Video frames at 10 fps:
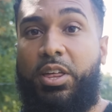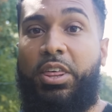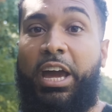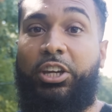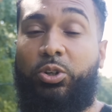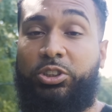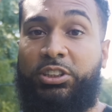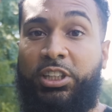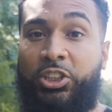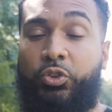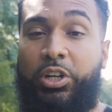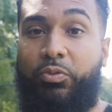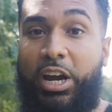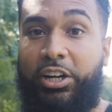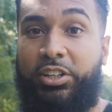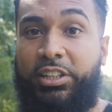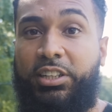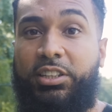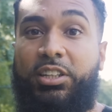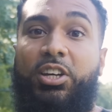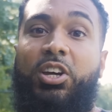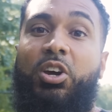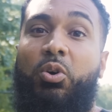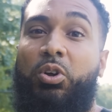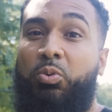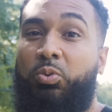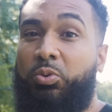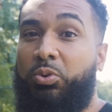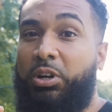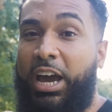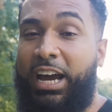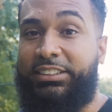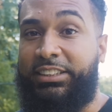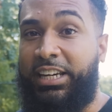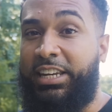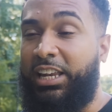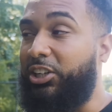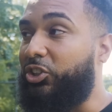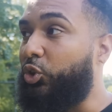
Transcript: that used the sunscreen regularly had skin that looked